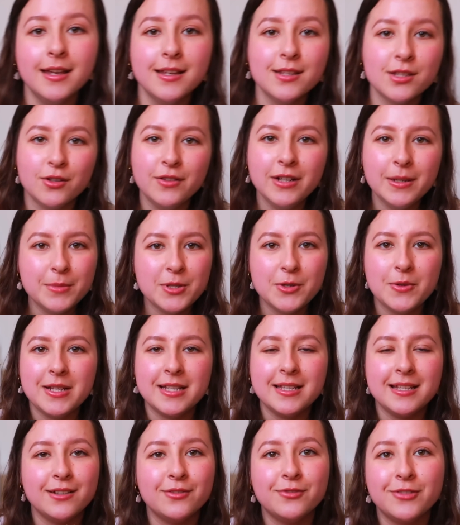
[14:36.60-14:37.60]
Sorry I'm doing
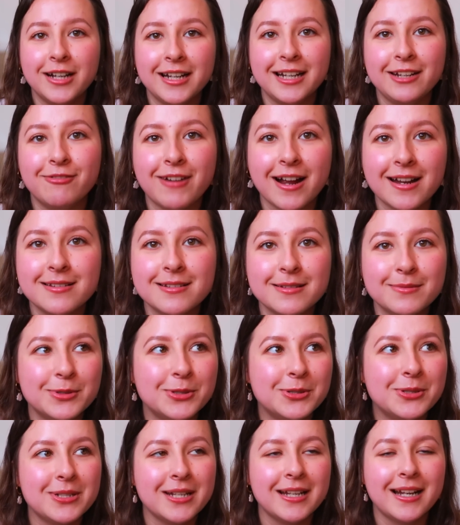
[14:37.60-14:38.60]
this in a really random
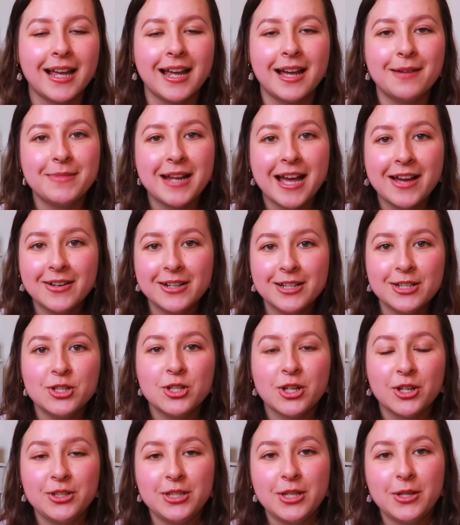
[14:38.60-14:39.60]
order. Like, I'm now going to
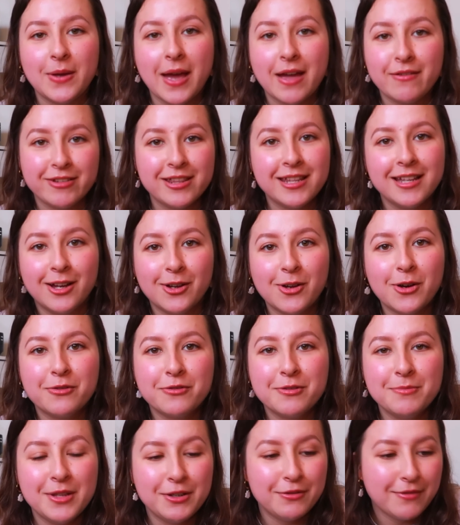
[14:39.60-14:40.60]
show you everything I got
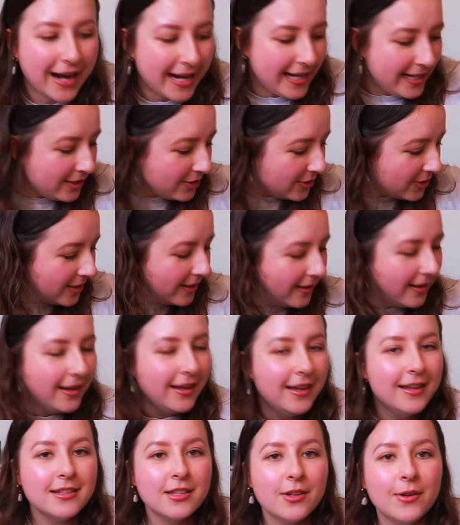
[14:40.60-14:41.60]
from the range.
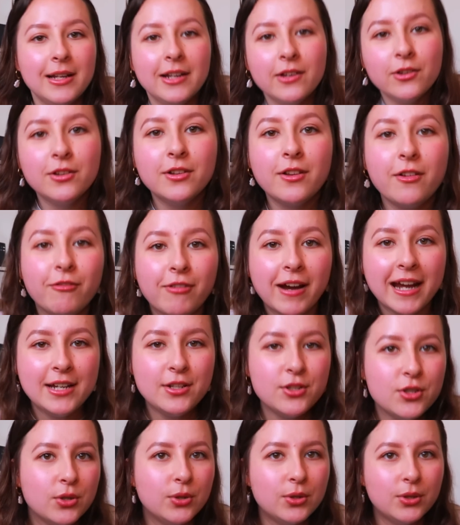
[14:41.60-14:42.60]
So a little
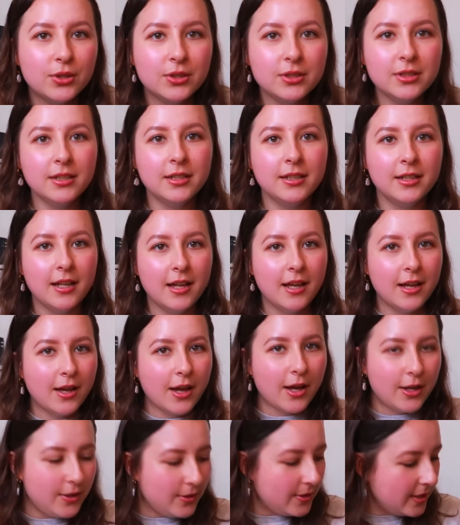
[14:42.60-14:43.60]
range haul.
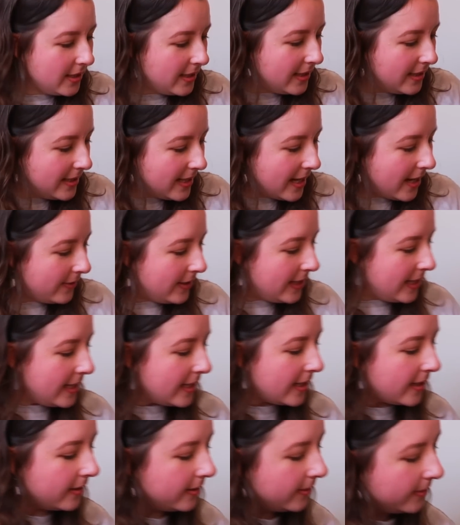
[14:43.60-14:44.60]
Otis is down
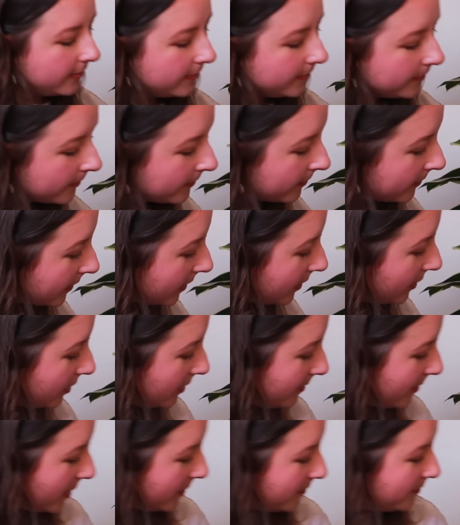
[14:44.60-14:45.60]
here.
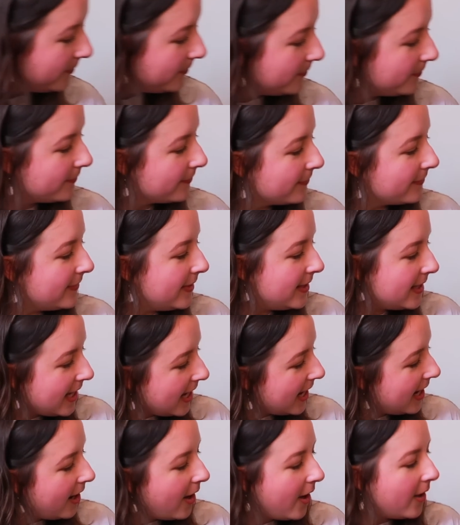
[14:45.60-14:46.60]
Come on, say
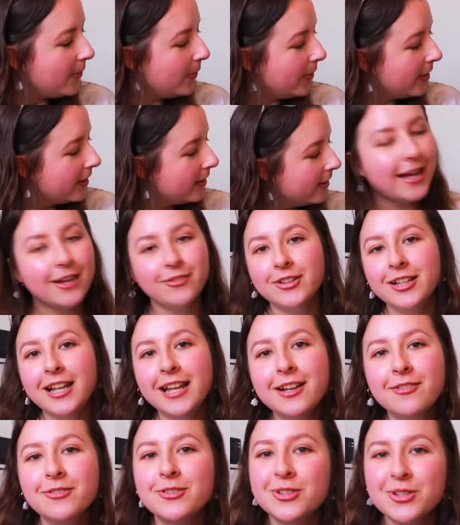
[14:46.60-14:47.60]
hello. I feel
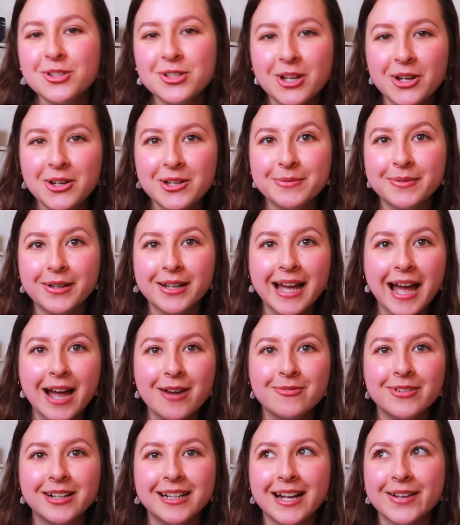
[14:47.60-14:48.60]
like I've not shown him on
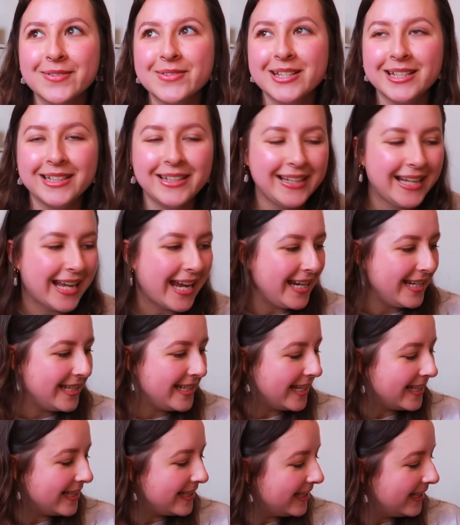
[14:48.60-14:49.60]
camera in absolutely
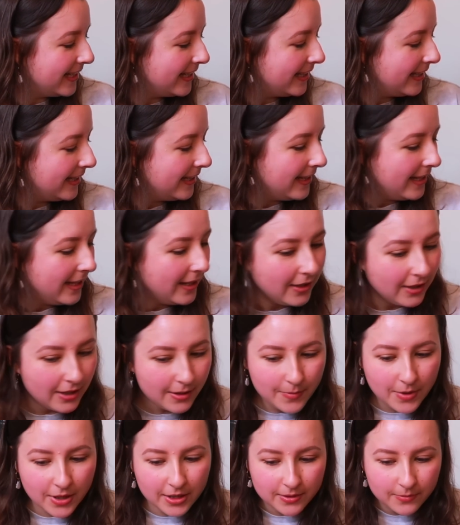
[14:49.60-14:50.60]
ages.
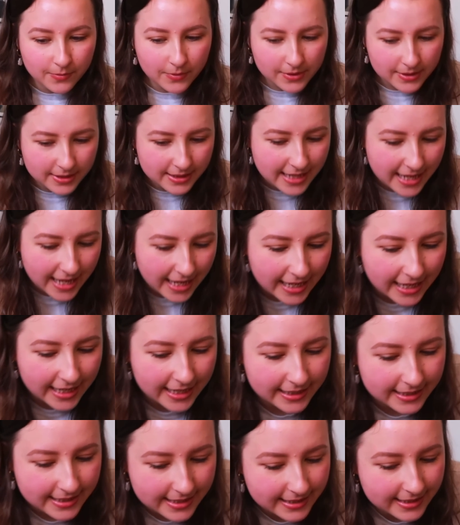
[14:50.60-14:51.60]
Come on, what's
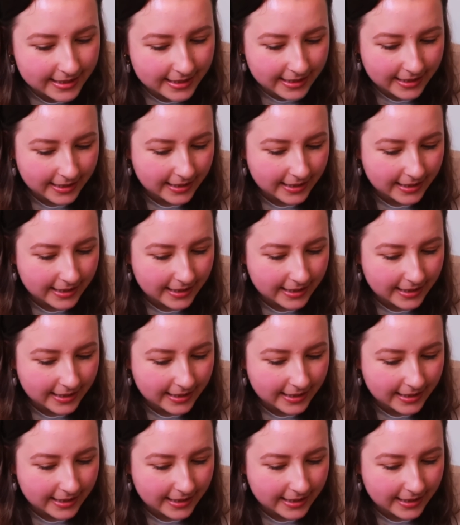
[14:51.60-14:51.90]
this?